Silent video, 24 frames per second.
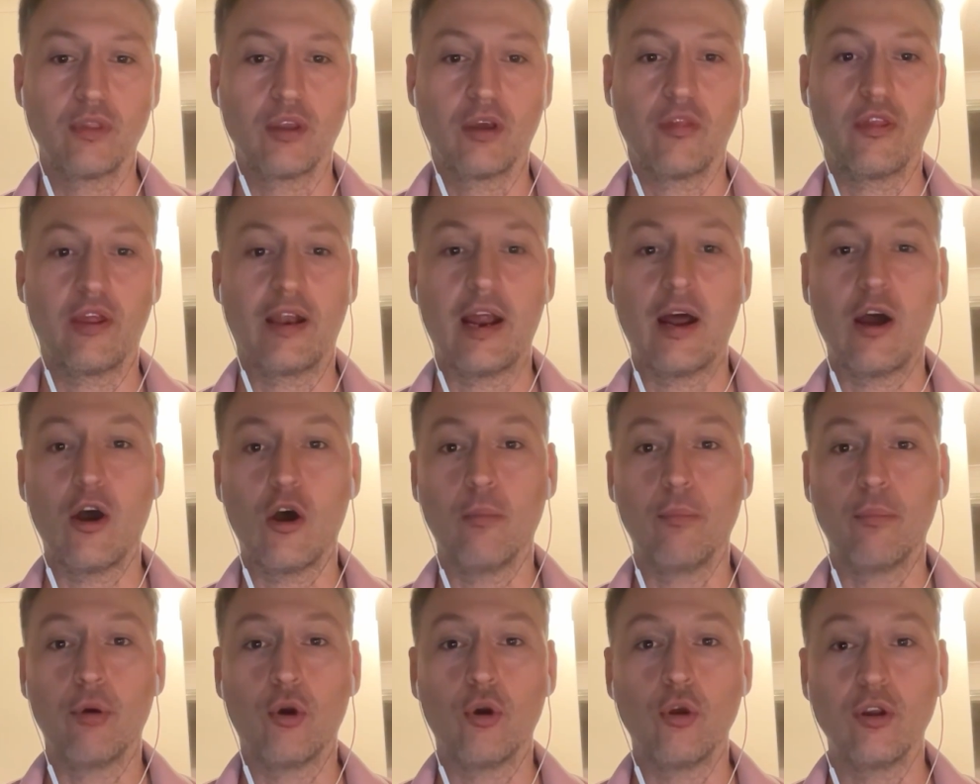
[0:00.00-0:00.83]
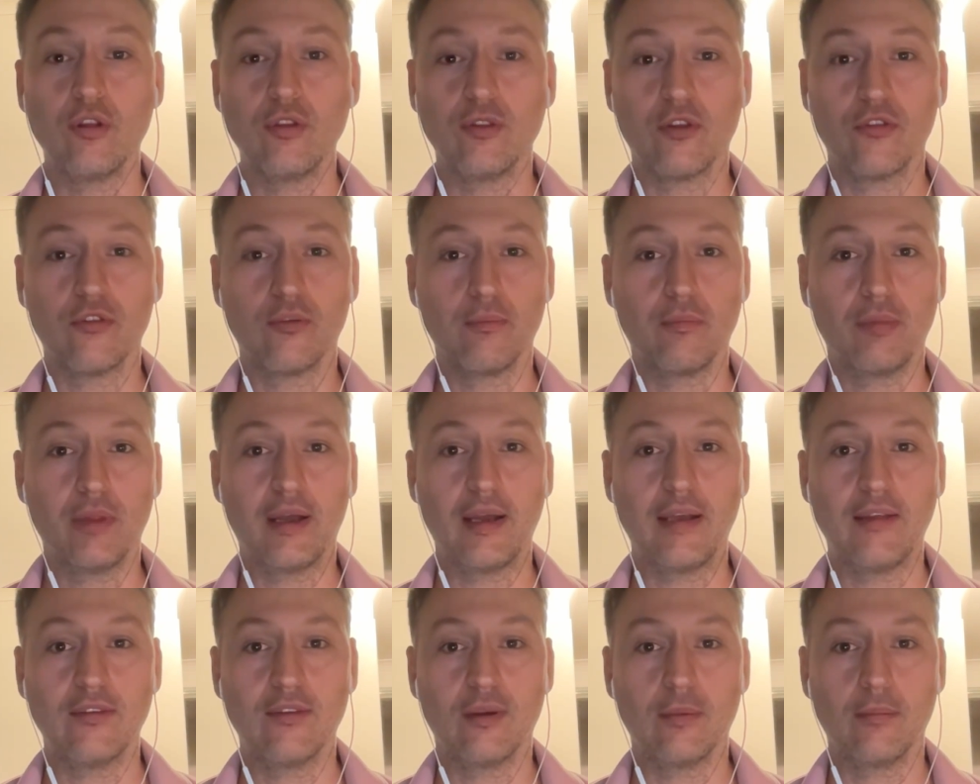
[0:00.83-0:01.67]
that our opponent doesn't play
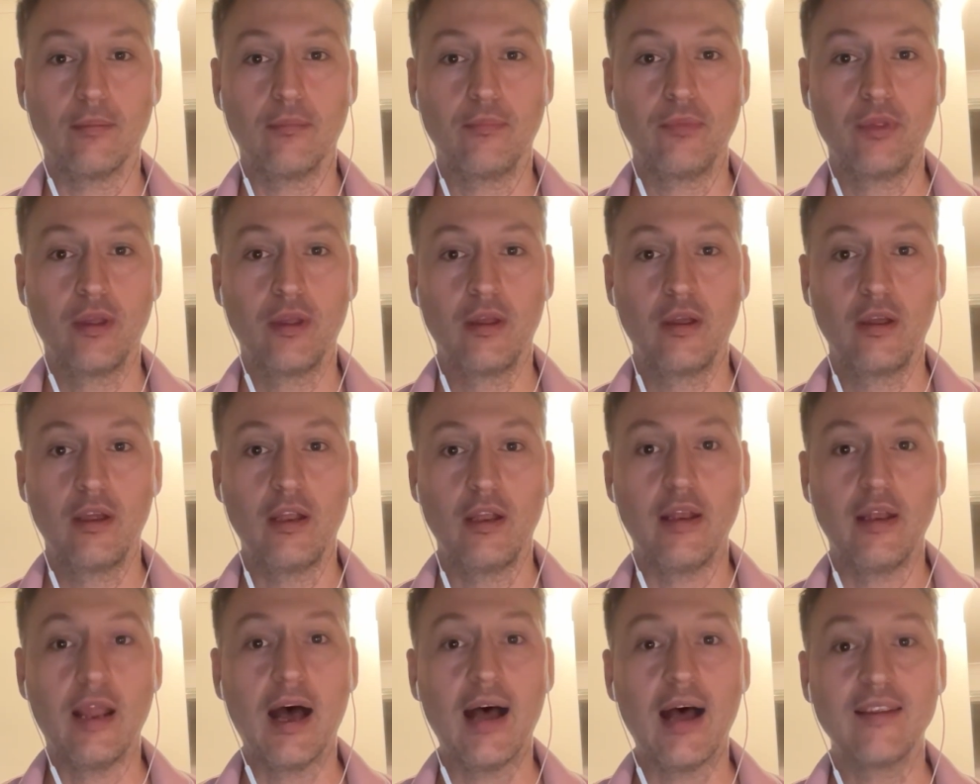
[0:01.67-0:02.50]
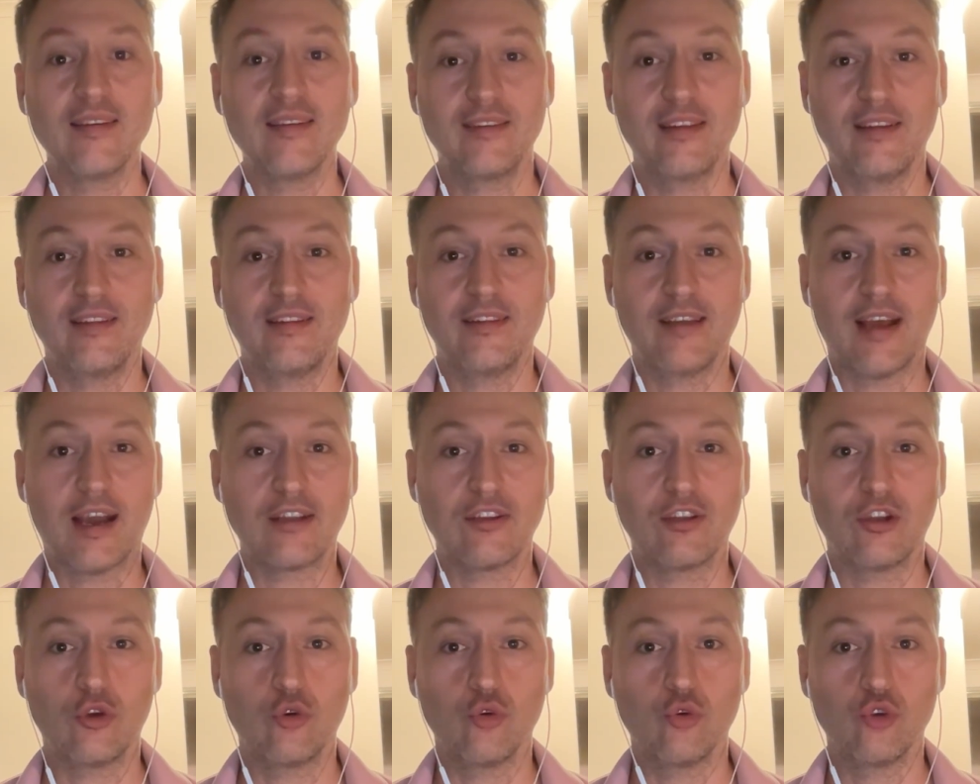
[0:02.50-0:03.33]
some nasty
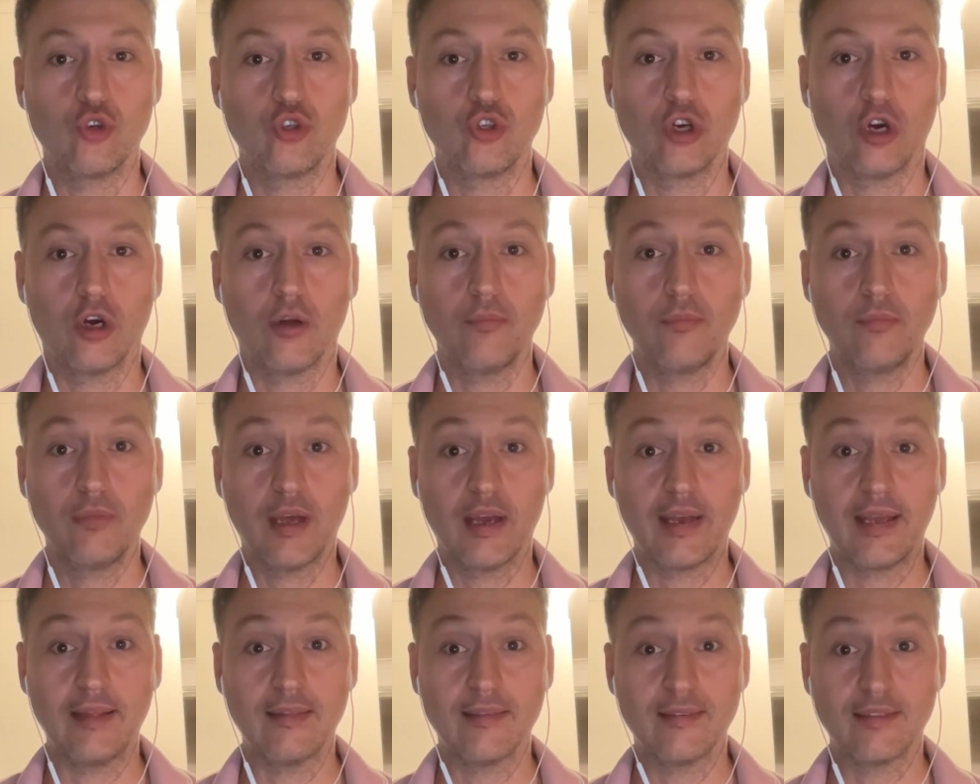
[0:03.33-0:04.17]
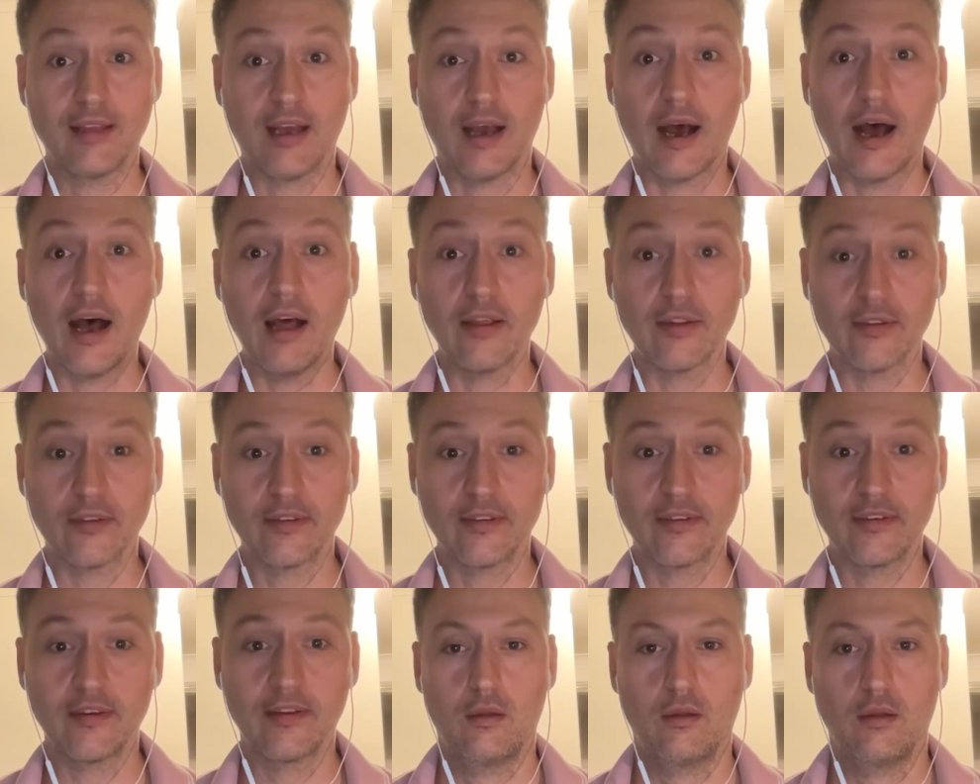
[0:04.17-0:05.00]
tactical shot against
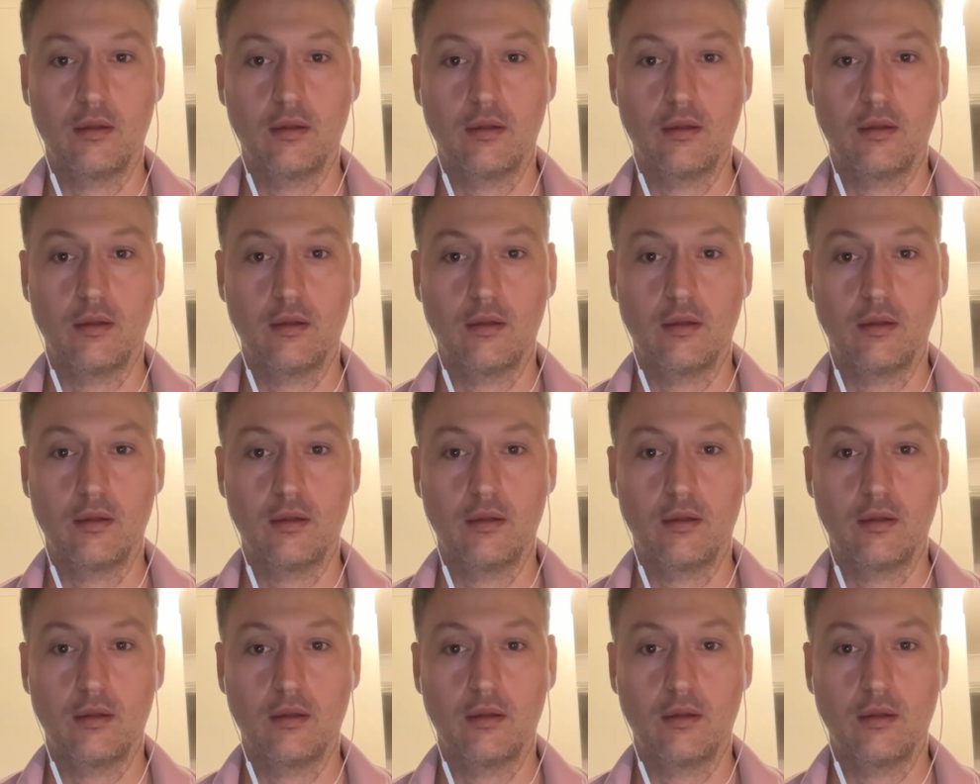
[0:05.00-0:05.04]
us.